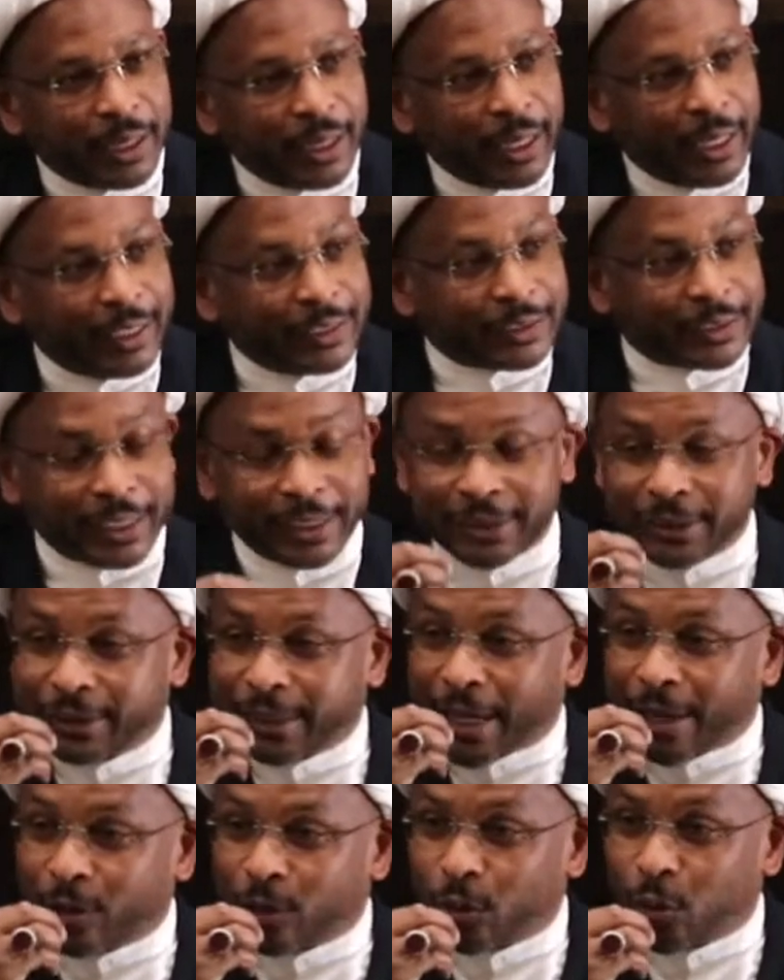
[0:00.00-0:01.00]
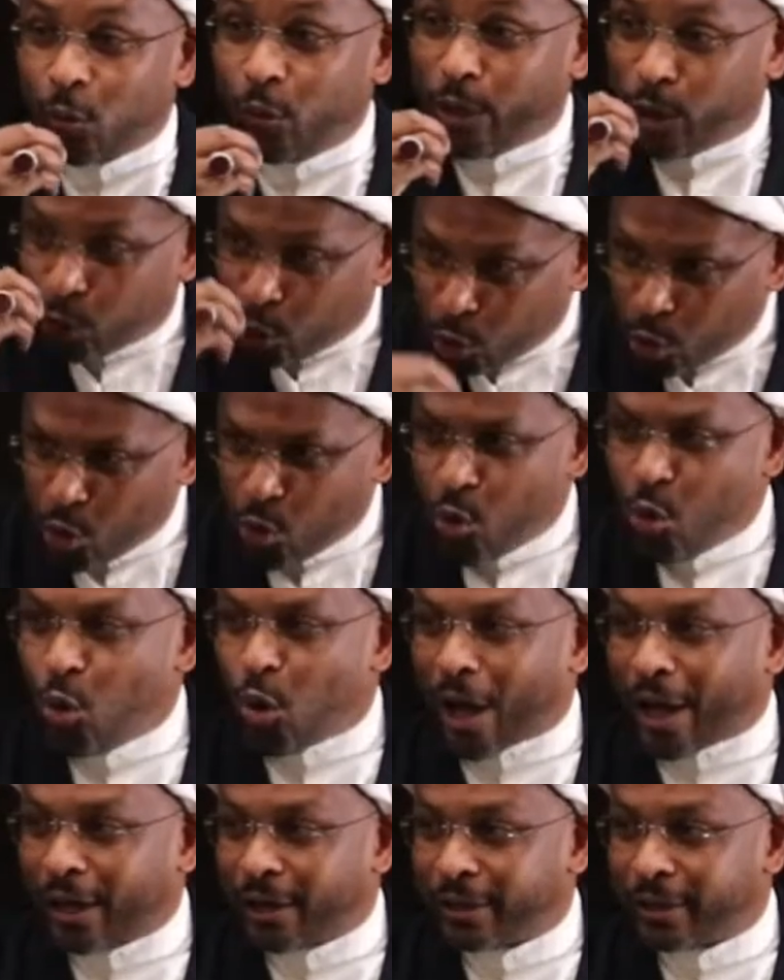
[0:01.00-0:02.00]
He says that when
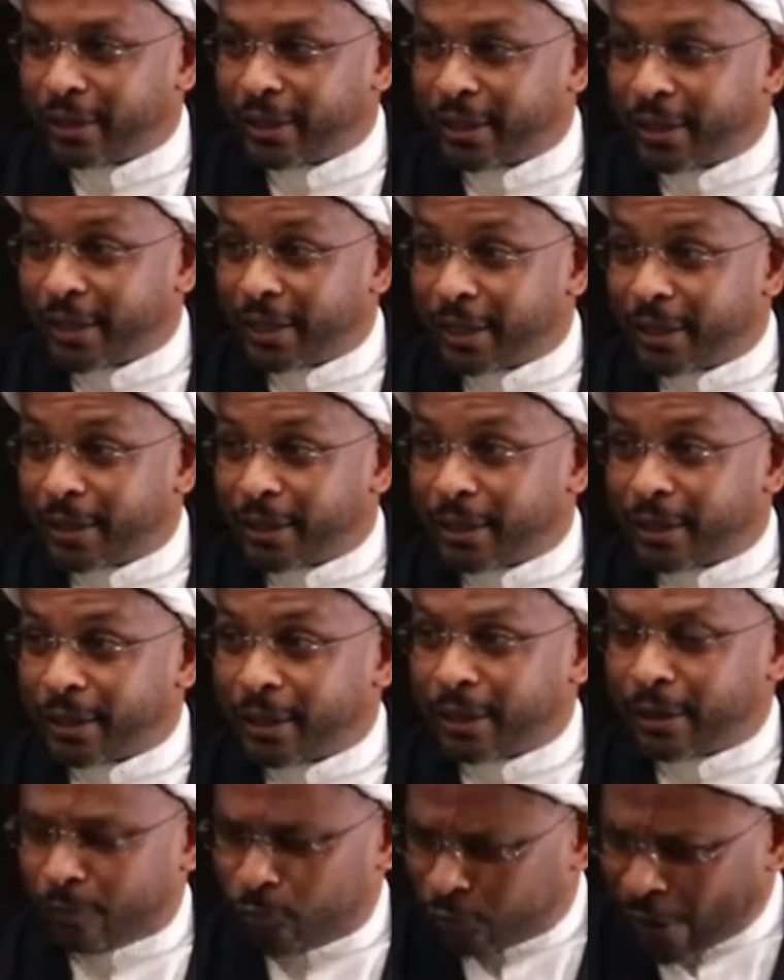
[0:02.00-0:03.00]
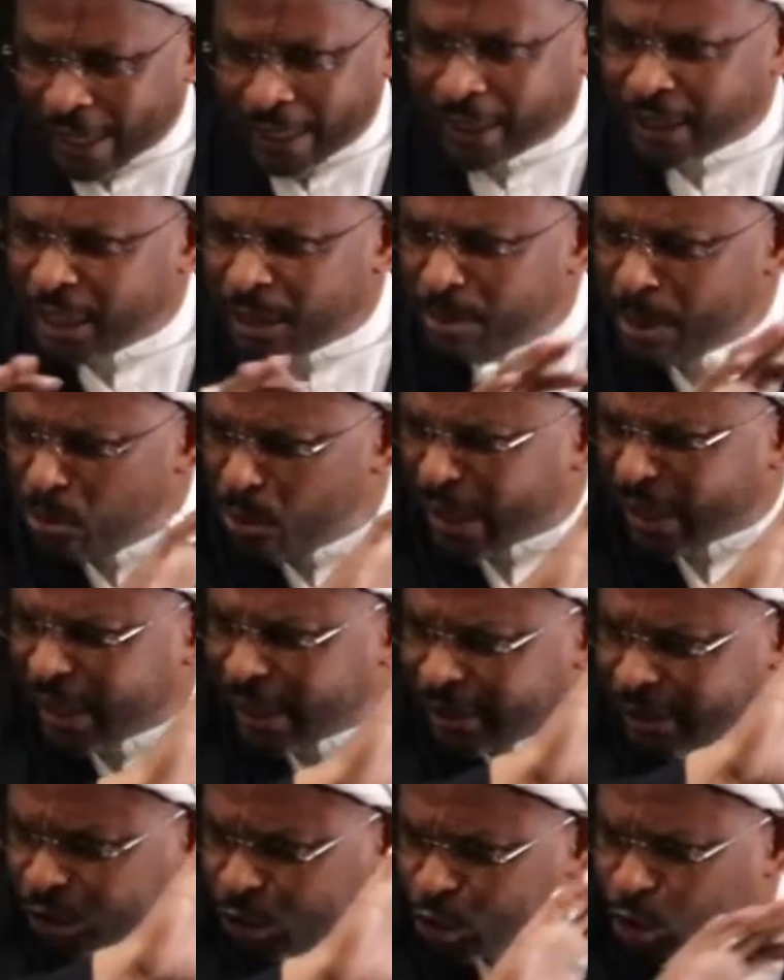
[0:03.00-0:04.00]
Nuh Finally, the people had
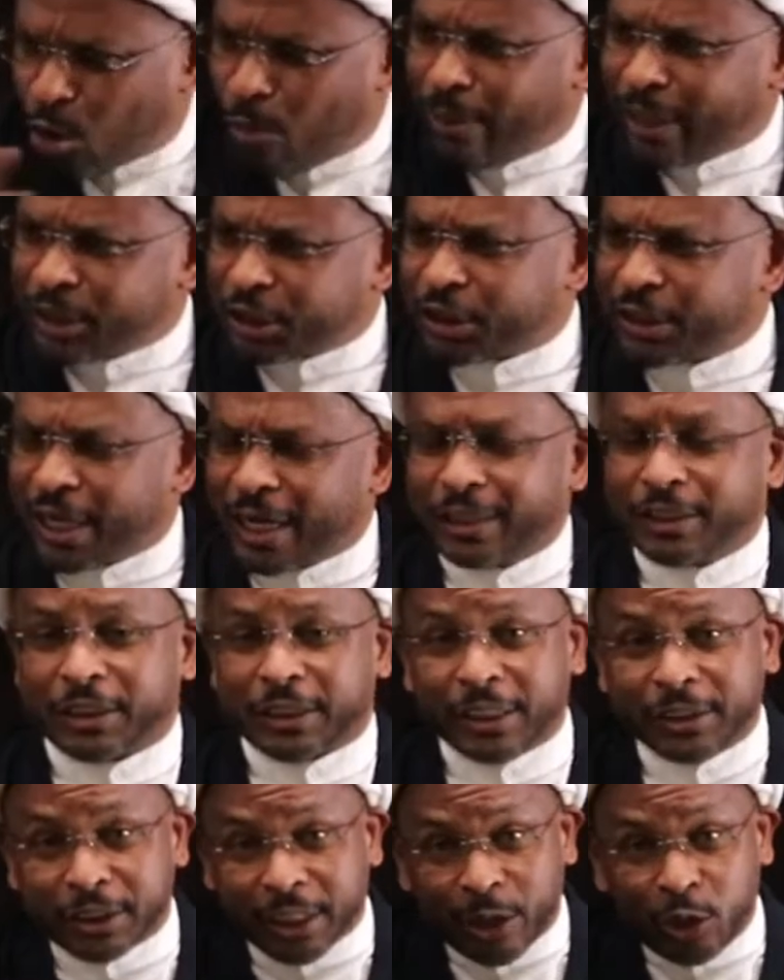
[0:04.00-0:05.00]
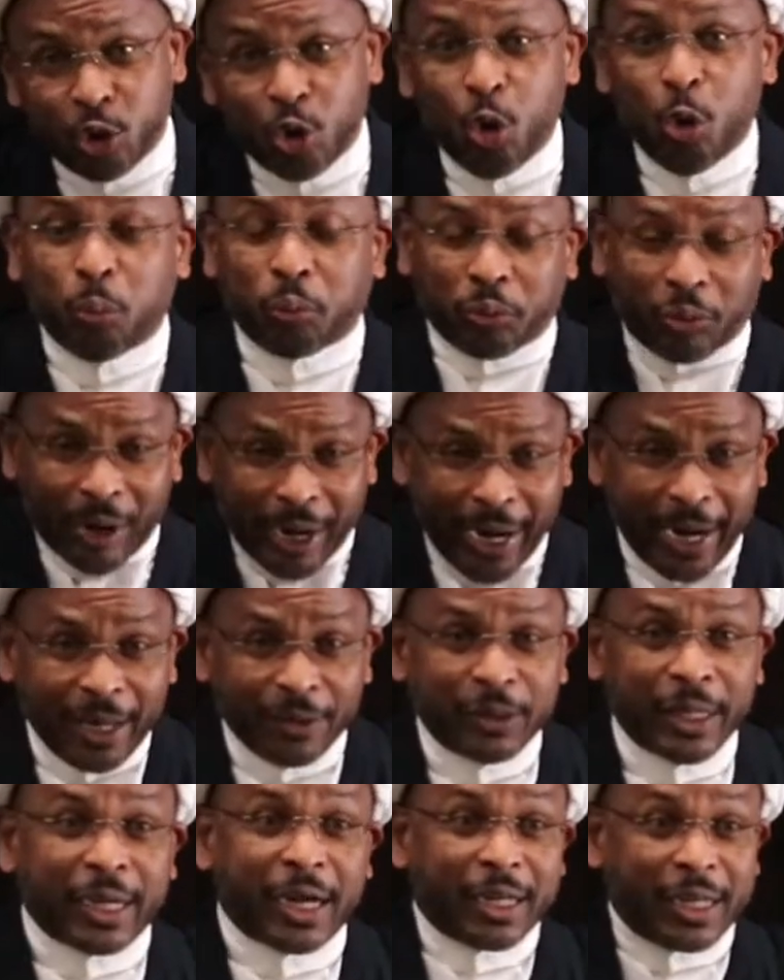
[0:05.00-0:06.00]
done so much nonsense, and Nuh
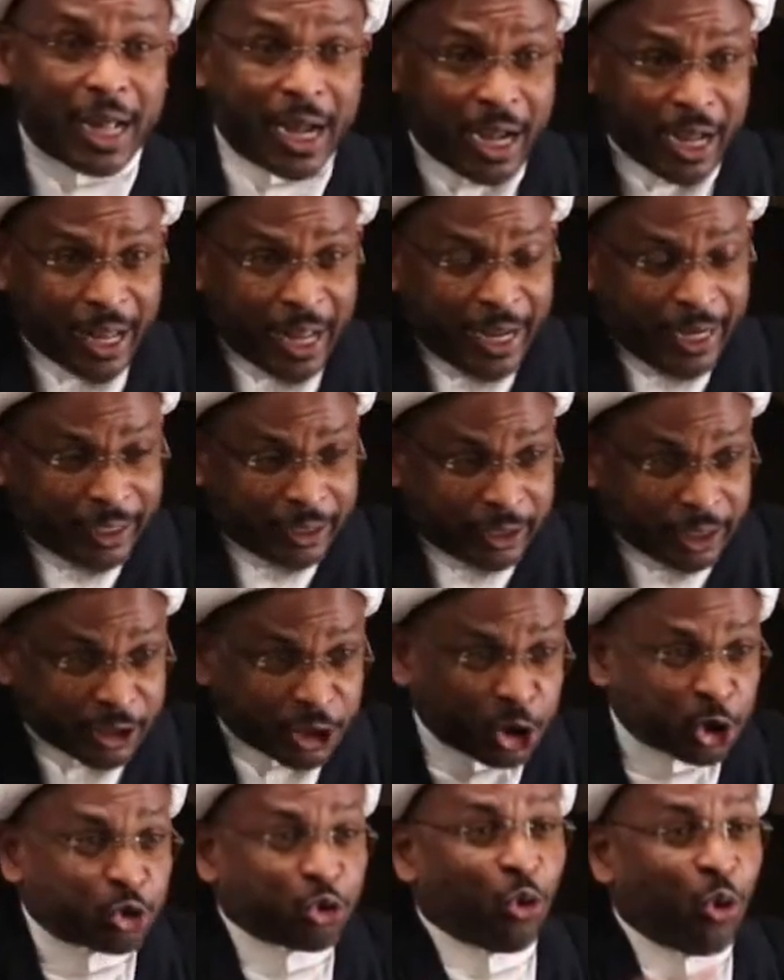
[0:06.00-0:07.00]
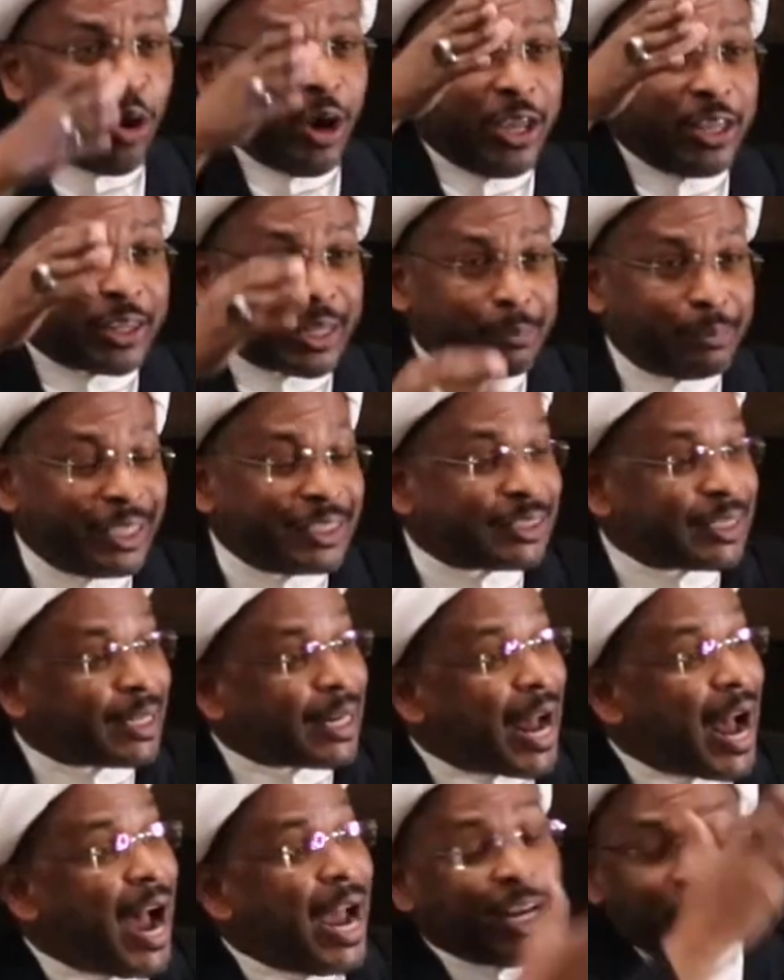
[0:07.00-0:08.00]
prayed that Allah destroy them. He said,
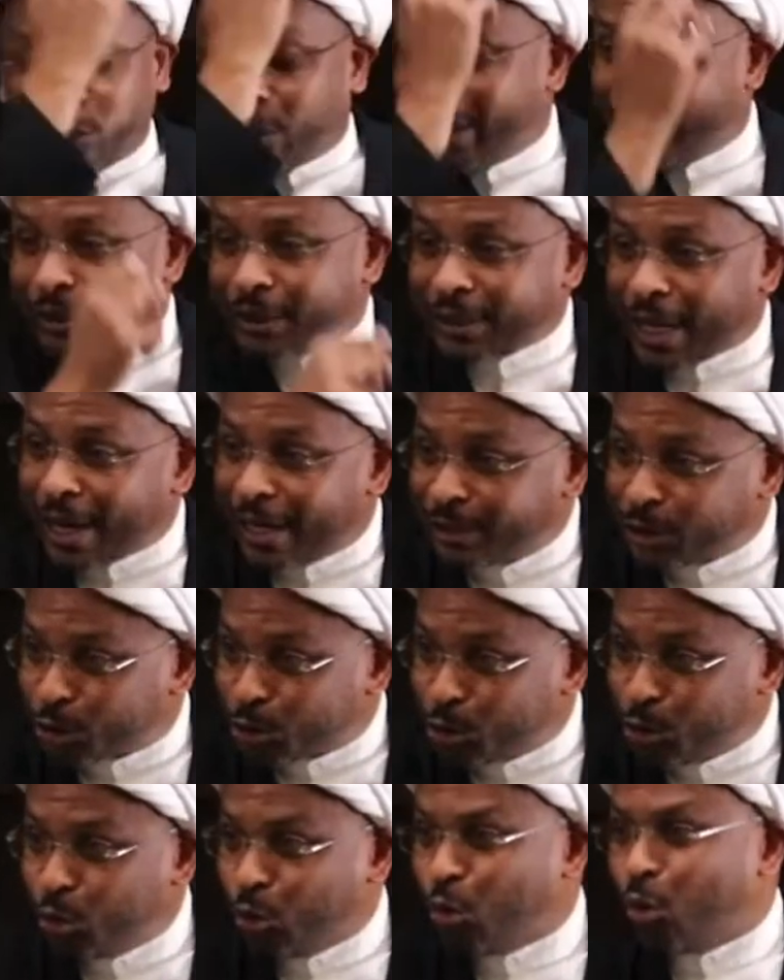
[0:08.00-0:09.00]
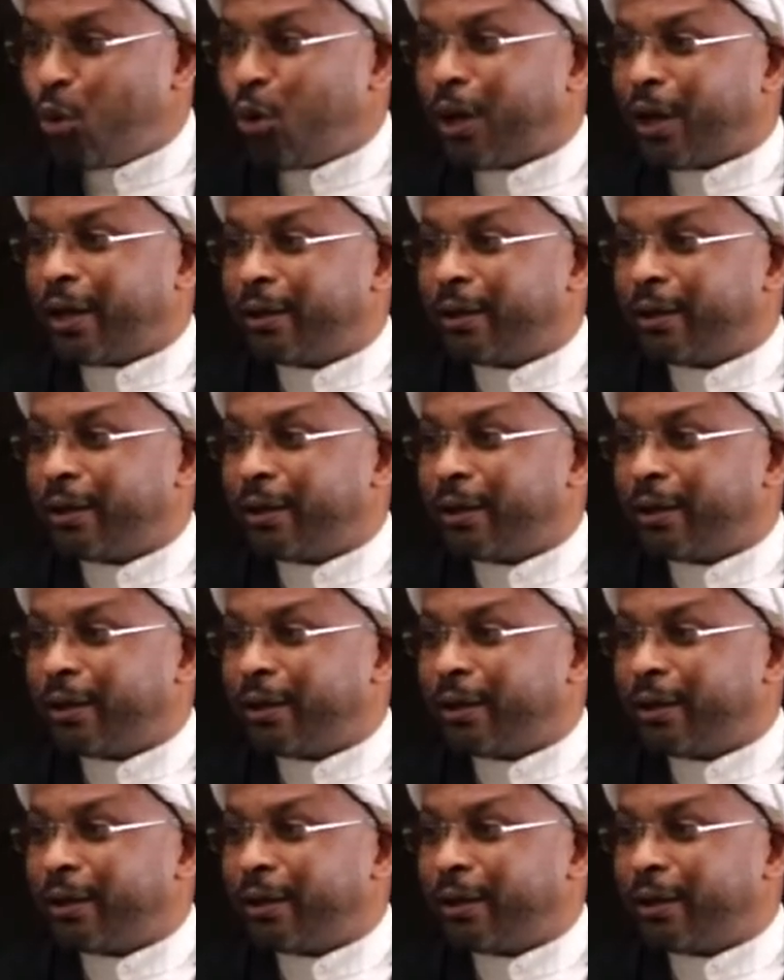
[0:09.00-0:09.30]
I criticized Nuh.